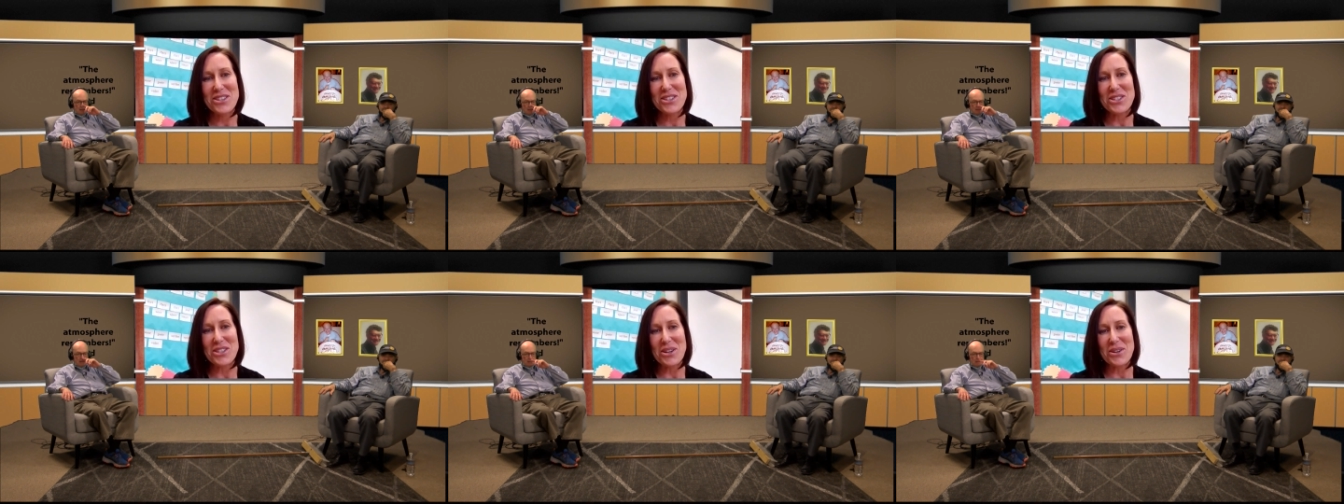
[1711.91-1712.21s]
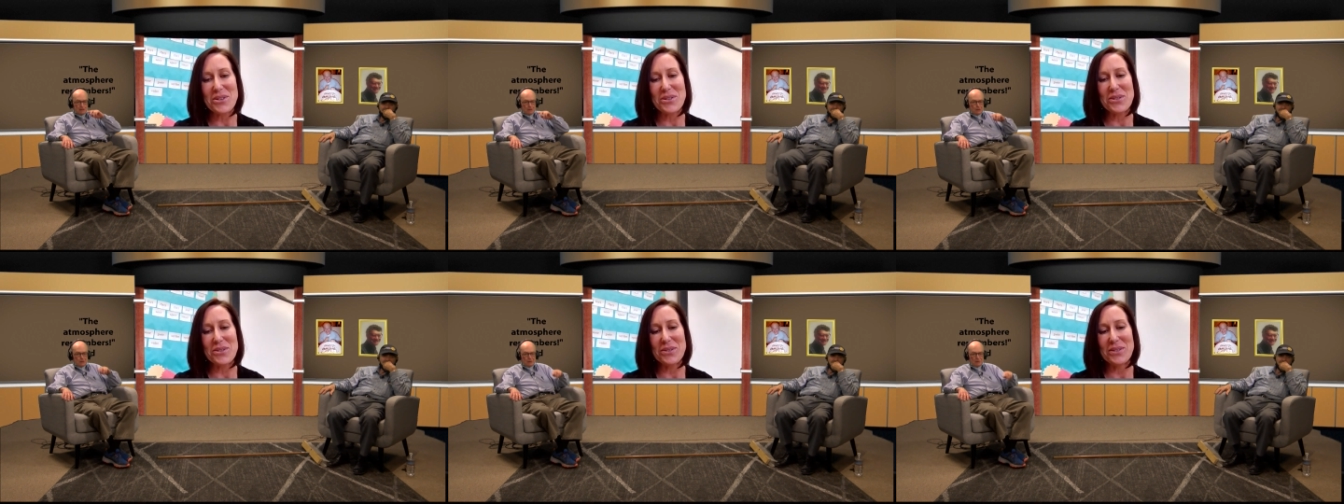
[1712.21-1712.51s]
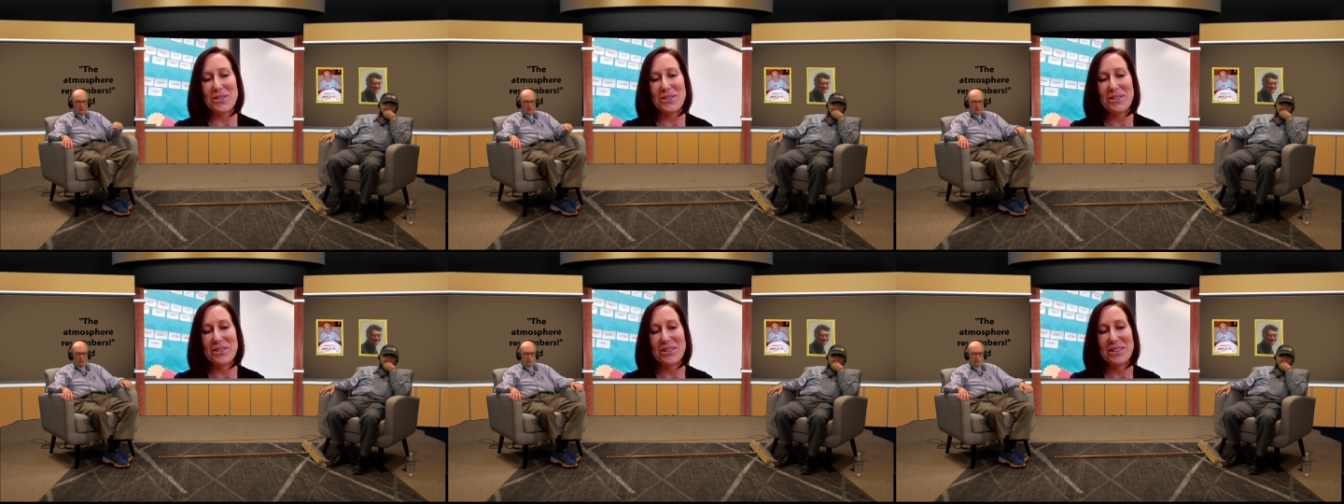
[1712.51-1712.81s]

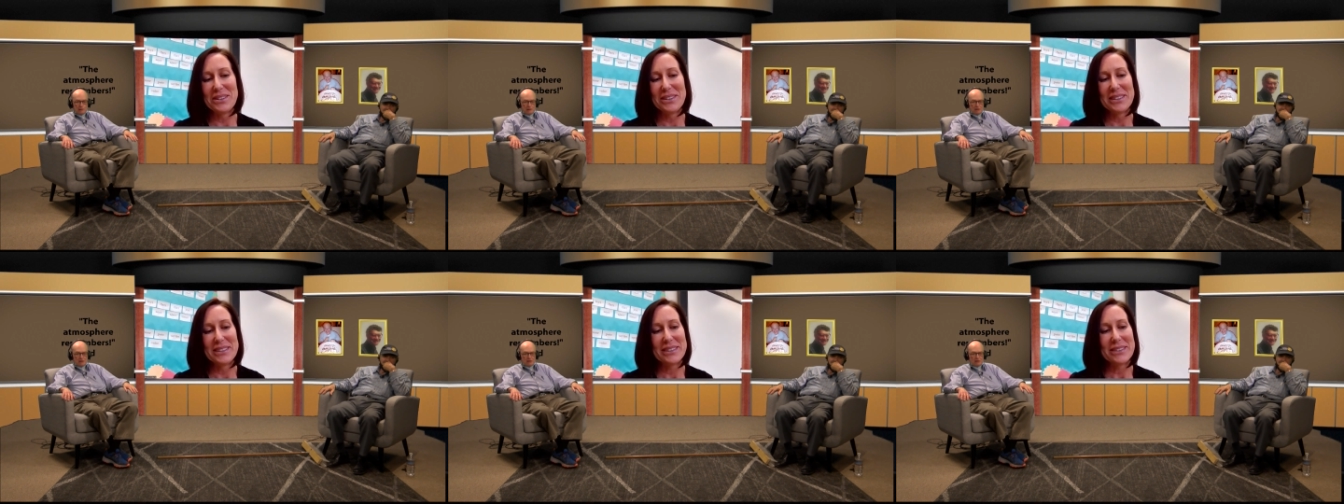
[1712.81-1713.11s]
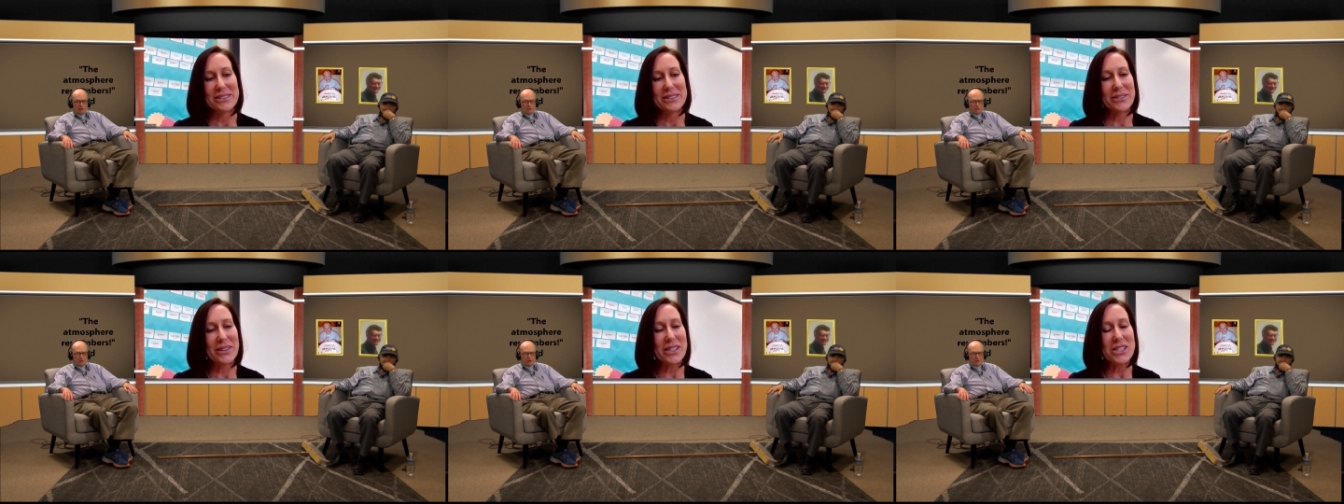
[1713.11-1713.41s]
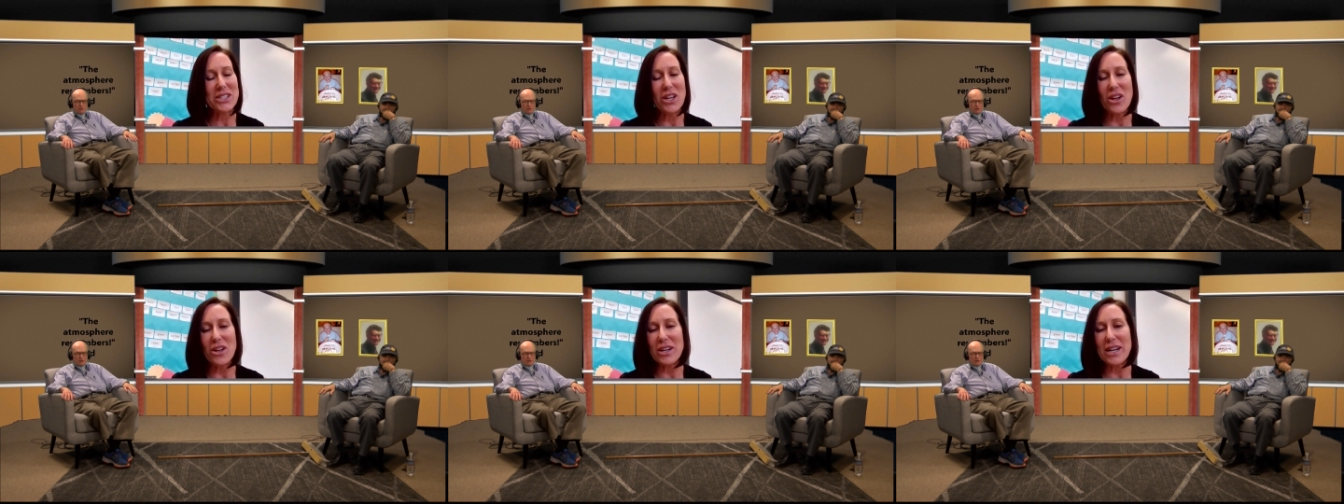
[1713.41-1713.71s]
So it's
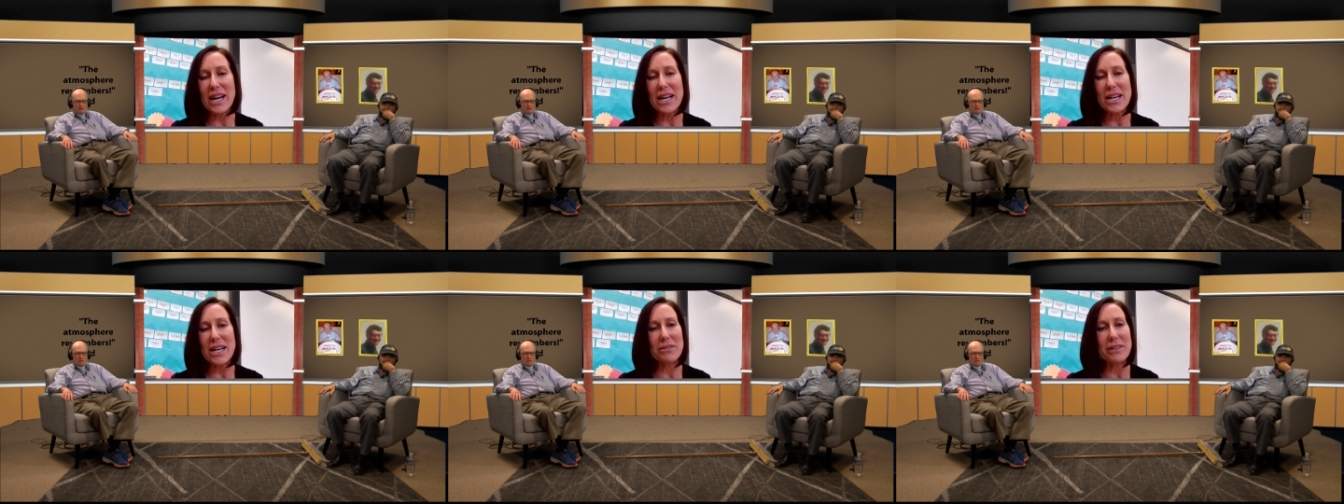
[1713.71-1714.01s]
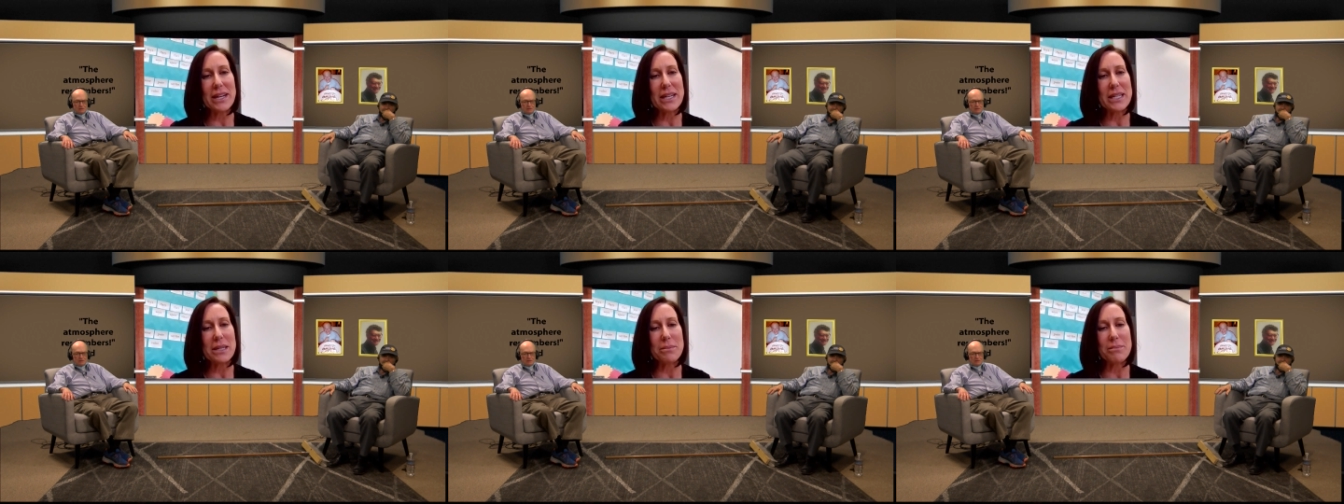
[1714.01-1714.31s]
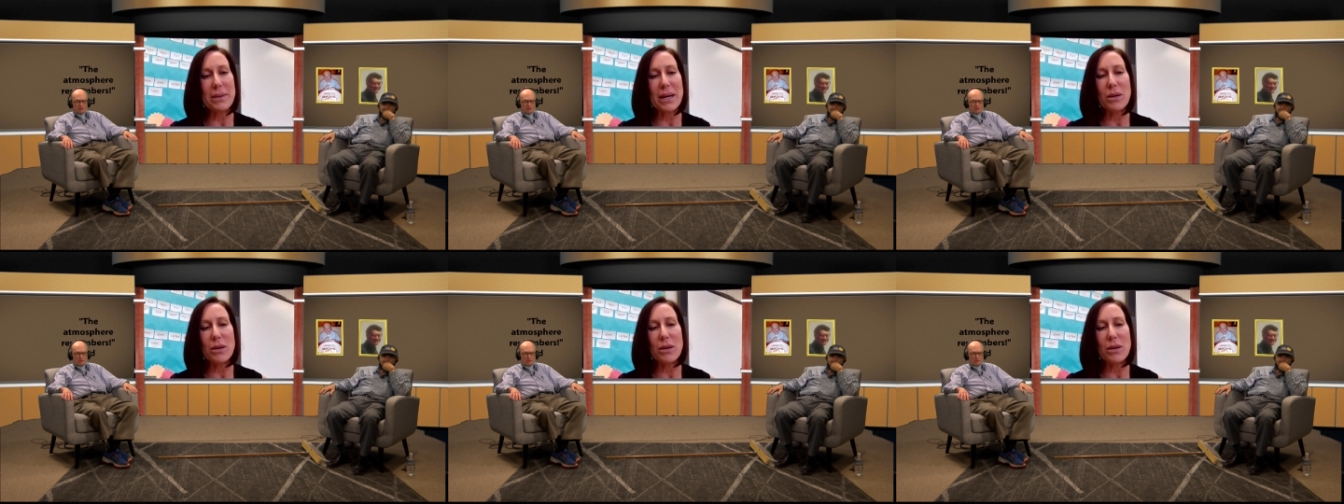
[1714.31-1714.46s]
mean? all kind of random,